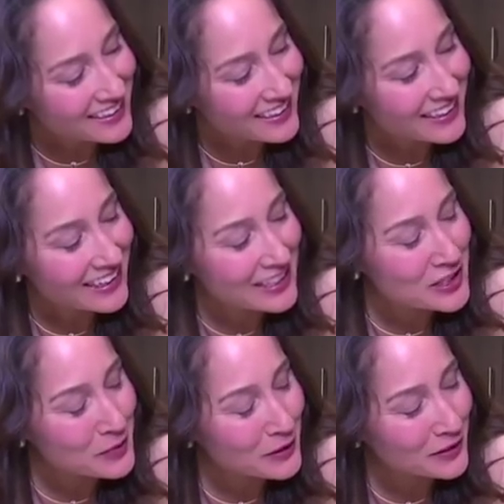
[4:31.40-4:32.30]
Yeah.
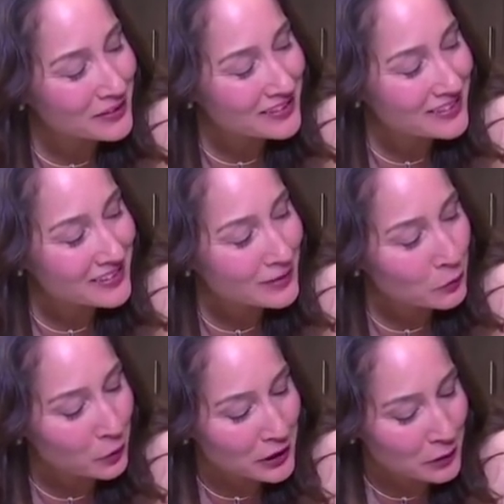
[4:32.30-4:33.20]
Hey, Jibo,
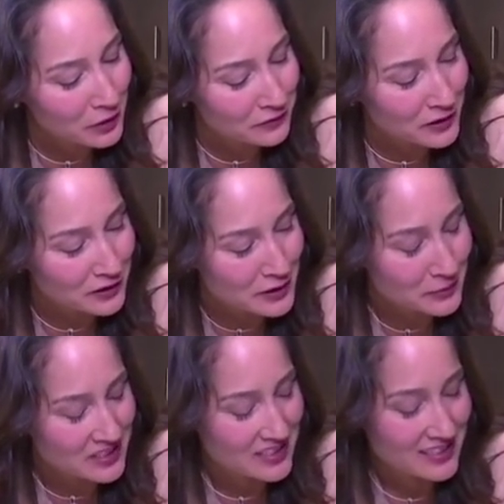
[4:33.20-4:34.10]
what do you want for
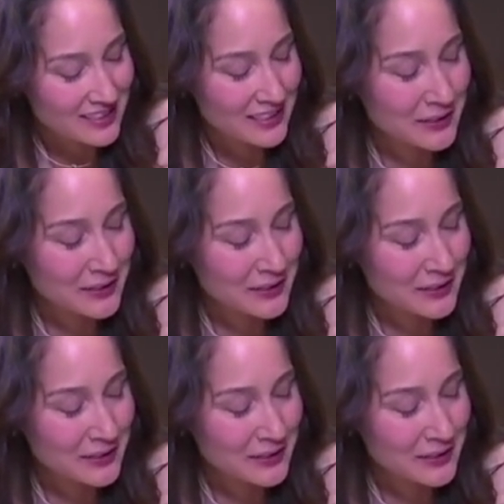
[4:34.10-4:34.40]
Christmas?